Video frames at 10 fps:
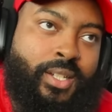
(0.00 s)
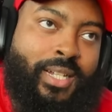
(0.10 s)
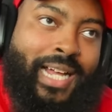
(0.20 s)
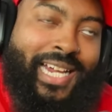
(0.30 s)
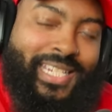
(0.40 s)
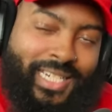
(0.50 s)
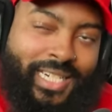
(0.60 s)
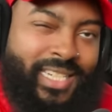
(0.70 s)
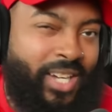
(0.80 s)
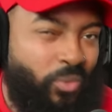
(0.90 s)
I get
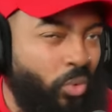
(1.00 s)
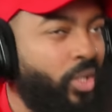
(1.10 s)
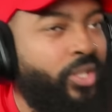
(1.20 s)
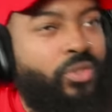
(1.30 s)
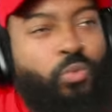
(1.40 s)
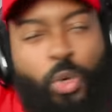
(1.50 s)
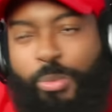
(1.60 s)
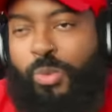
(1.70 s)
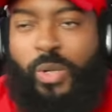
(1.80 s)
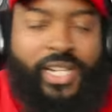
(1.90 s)
it. They want
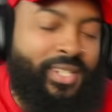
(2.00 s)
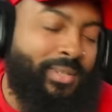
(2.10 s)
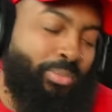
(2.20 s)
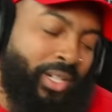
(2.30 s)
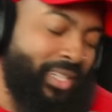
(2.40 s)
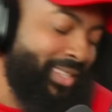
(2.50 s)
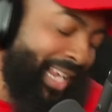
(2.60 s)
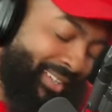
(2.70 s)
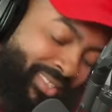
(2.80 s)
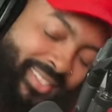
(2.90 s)
Roman Reigns to break a
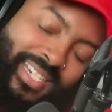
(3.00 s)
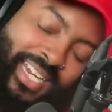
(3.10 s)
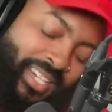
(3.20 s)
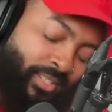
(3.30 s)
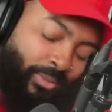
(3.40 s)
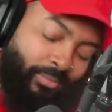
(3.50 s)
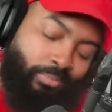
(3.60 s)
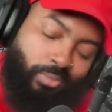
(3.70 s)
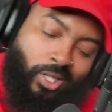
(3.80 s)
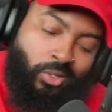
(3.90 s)
thousand days,
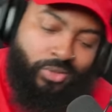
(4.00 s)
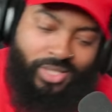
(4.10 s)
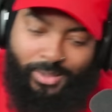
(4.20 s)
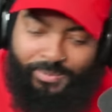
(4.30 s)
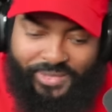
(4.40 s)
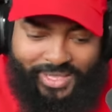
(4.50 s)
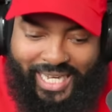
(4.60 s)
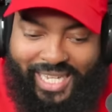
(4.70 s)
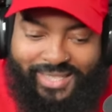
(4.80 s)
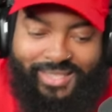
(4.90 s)
but bro, some
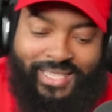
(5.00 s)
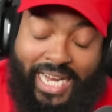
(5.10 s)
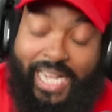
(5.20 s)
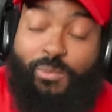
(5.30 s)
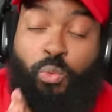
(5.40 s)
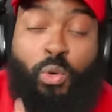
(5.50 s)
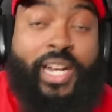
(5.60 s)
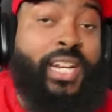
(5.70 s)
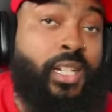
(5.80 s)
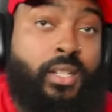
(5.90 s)
that that
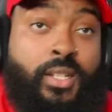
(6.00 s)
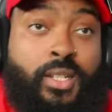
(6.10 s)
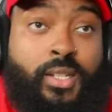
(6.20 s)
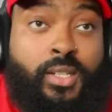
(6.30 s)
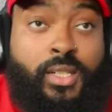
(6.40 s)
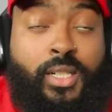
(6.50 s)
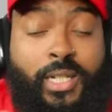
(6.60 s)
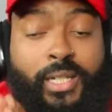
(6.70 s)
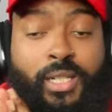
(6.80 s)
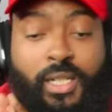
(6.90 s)
reign.
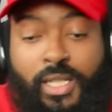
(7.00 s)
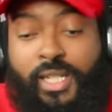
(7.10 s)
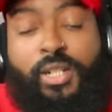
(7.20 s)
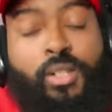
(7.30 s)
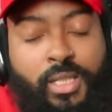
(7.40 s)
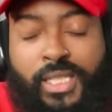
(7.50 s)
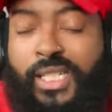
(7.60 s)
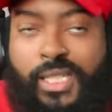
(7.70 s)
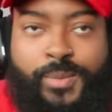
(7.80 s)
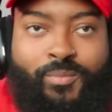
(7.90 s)
Can
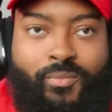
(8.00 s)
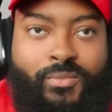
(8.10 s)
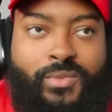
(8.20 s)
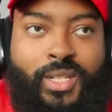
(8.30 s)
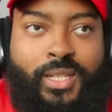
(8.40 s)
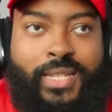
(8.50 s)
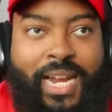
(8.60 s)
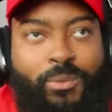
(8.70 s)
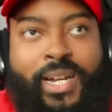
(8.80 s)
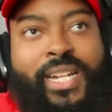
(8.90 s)
literally,
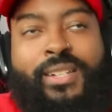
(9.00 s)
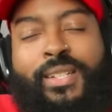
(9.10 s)
that reign